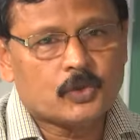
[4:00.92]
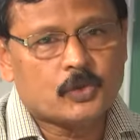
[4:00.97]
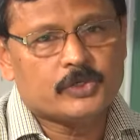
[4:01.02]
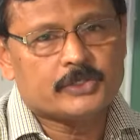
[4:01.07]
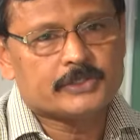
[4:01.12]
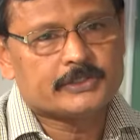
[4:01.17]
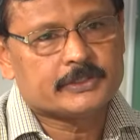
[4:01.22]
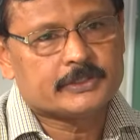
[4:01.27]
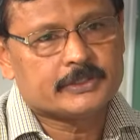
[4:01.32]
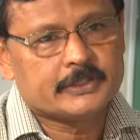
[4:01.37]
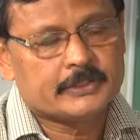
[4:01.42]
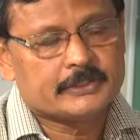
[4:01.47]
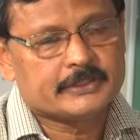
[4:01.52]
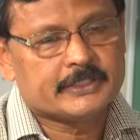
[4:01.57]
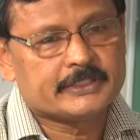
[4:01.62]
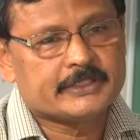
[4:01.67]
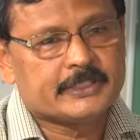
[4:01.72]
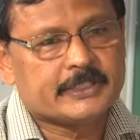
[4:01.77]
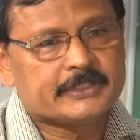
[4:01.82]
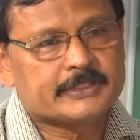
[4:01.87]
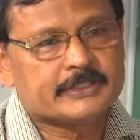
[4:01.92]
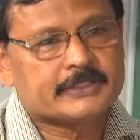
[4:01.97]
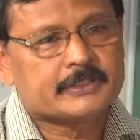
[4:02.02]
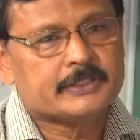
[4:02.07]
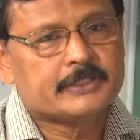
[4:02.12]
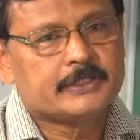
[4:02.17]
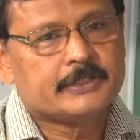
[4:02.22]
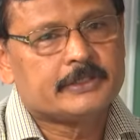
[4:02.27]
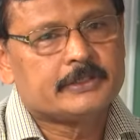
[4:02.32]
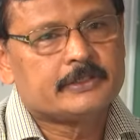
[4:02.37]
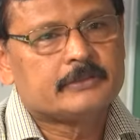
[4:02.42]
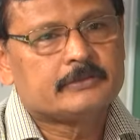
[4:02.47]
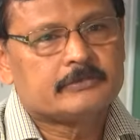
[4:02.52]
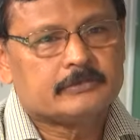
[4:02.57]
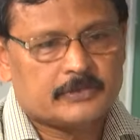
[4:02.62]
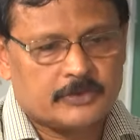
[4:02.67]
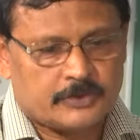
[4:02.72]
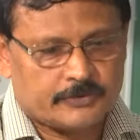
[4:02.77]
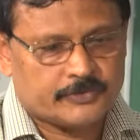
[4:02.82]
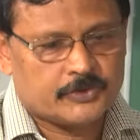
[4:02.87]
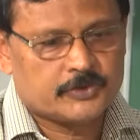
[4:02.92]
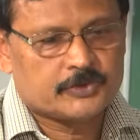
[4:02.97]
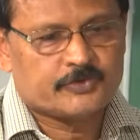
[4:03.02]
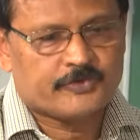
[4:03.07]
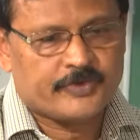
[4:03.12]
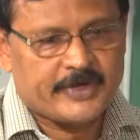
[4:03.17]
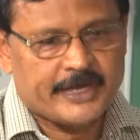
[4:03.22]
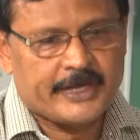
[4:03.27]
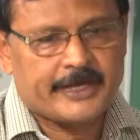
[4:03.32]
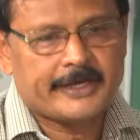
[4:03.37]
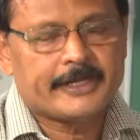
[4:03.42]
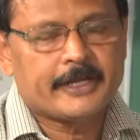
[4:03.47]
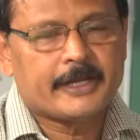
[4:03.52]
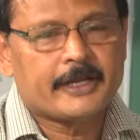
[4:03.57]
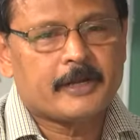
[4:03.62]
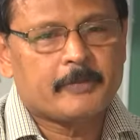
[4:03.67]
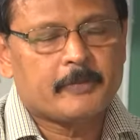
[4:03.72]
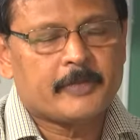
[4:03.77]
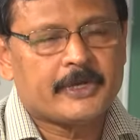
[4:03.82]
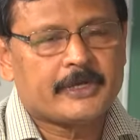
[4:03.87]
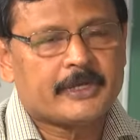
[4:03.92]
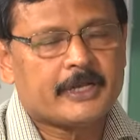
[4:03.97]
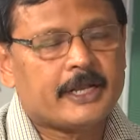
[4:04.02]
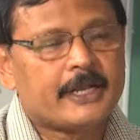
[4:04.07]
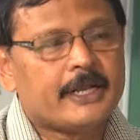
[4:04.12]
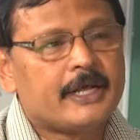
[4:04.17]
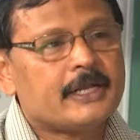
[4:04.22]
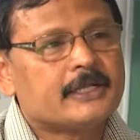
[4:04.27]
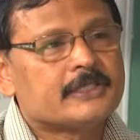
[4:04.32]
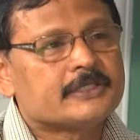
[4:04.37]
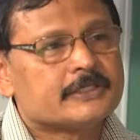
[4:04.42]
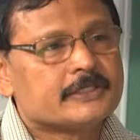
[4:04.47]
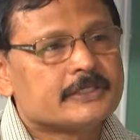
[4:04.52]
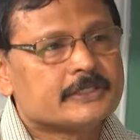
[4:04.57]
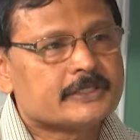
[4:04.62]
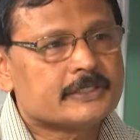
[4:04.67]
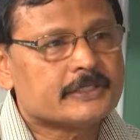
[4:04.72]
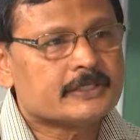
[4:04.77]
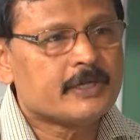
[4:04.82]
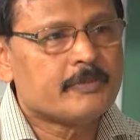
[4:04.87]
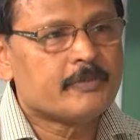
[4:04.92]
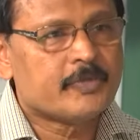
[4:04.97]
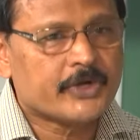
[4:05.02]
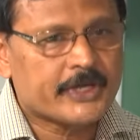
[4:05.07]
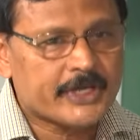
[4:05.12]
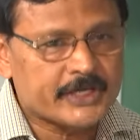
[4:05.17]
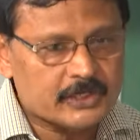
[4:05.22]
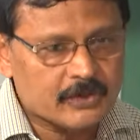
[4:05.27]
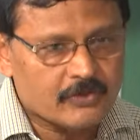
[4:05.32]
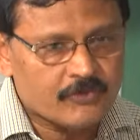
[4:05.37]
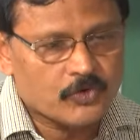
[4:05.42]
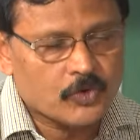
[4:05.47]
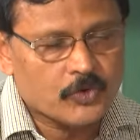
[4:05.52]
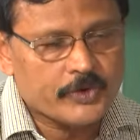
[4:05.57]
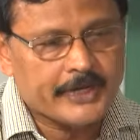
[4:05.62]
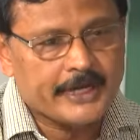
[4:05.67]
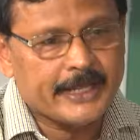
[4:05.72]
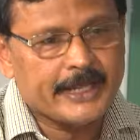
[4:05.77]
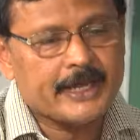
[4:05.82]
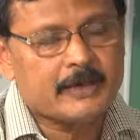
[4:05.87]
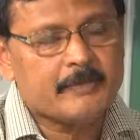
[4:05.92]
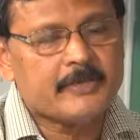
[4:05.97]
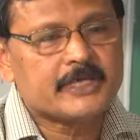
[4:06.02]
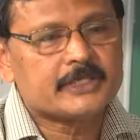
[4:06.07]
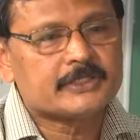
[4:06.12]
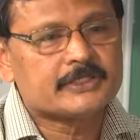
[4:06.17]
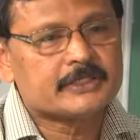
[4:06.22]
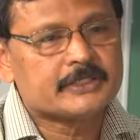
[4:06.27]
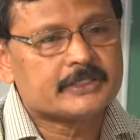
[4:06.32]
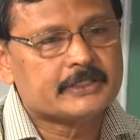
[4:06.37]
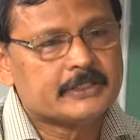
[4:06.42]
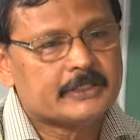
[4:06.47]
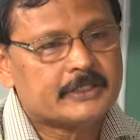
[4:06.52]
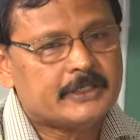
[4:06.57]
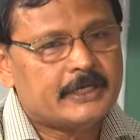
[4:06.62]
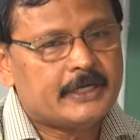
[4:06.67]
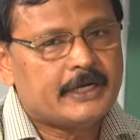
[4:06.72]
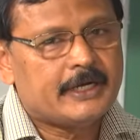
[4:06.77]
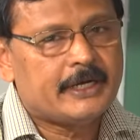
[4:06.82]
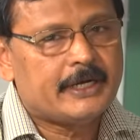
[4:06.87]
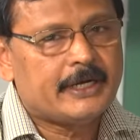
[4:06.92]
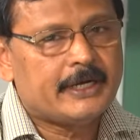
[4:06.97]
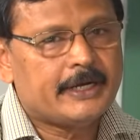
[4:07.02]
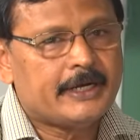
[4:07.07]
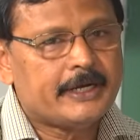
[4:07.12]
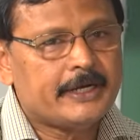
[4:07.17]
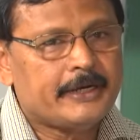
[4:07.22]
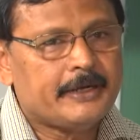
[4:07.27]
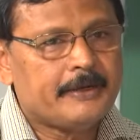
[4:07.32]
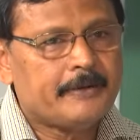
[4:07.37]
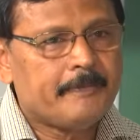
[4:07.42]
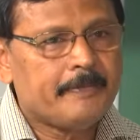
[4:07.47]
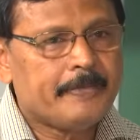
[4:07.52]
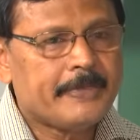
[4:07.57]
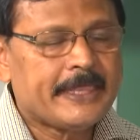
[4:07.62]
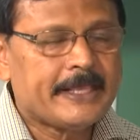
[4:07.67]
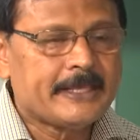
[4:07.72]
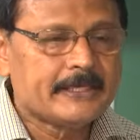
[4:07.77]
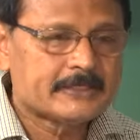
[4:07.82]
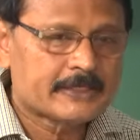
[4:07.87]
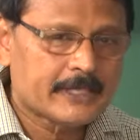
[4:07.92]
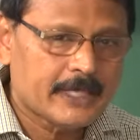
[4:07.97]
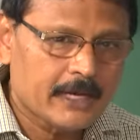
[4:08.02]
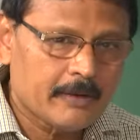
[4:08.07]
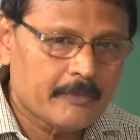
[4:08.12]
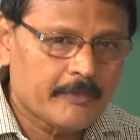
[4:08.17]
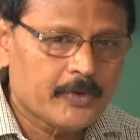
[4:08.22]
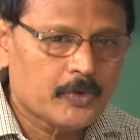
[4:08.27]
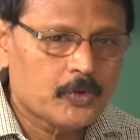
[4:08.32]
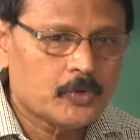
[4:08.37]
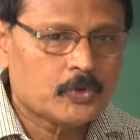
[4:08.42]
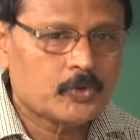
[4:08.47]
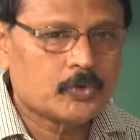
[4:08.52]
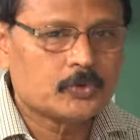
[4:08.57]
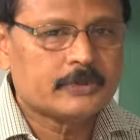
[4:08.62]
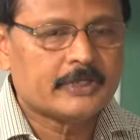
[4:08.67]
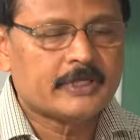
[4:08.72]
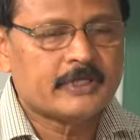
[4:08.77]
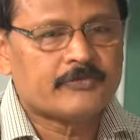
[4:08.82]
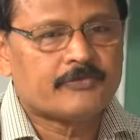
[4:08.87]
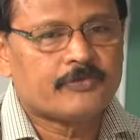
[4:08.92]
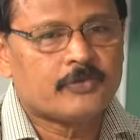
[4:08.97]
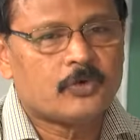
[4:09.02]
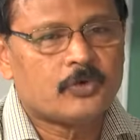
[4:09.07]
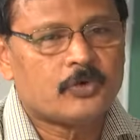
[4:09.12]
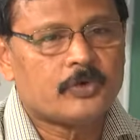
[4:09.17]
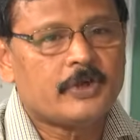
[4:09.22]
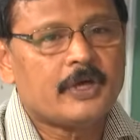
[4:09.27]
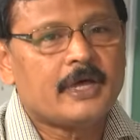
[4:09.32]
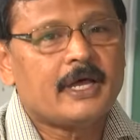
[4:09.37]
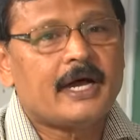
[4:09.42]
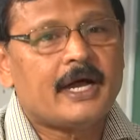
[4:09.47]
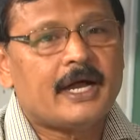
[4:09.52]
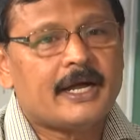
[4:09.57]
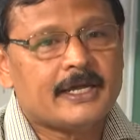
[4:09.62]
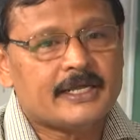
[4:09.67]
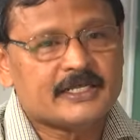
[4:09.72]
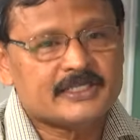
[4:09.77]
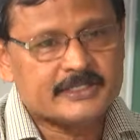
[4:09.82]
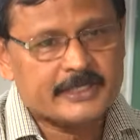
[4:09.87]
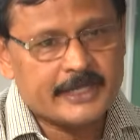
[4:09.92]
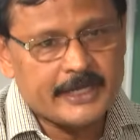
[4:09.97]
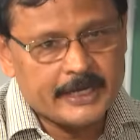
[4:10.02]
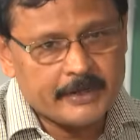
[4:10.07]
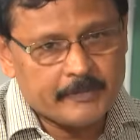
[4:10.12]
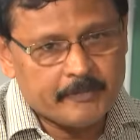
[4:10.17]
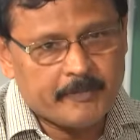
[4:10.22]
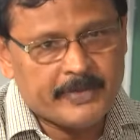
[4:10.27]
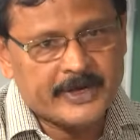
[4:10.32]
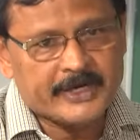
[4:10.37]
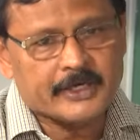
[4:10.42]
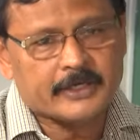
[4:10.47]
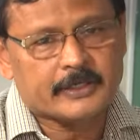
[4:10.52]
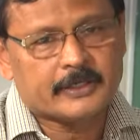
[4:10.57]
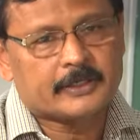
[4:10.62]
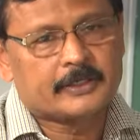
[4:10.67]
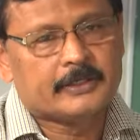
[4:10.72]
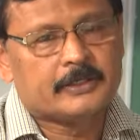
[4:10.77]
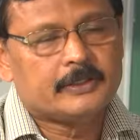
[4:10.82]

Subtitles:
tools such as, of course, finite element analysis, computational fluid dynamics, and these help you to therefore understand better